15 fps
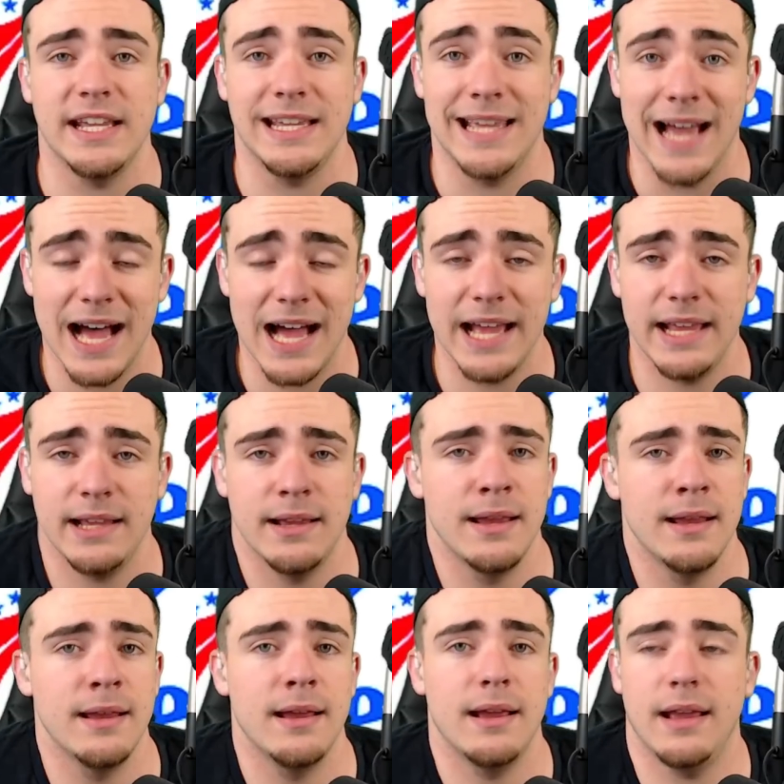guy,
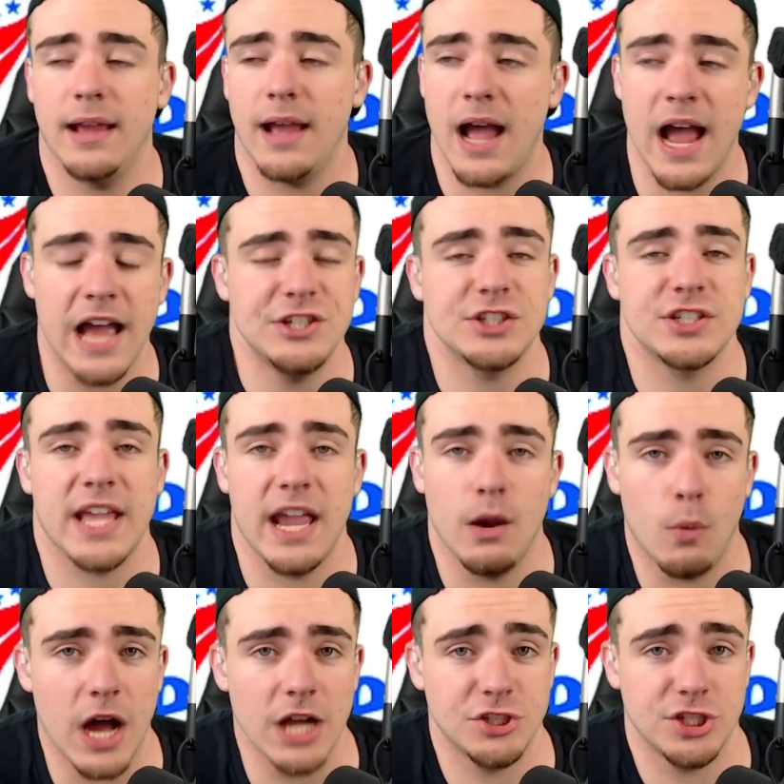I just can't
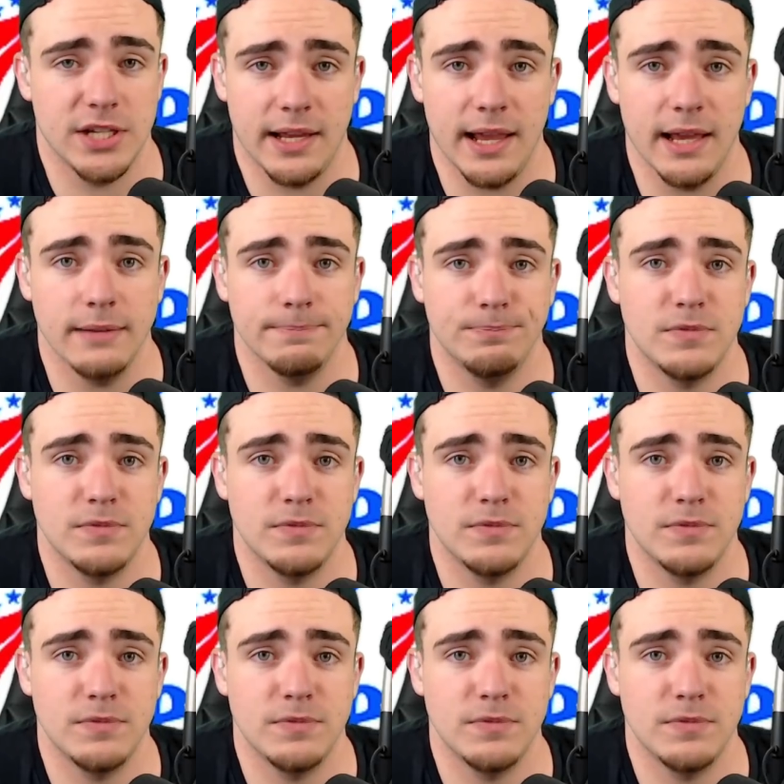watch it again.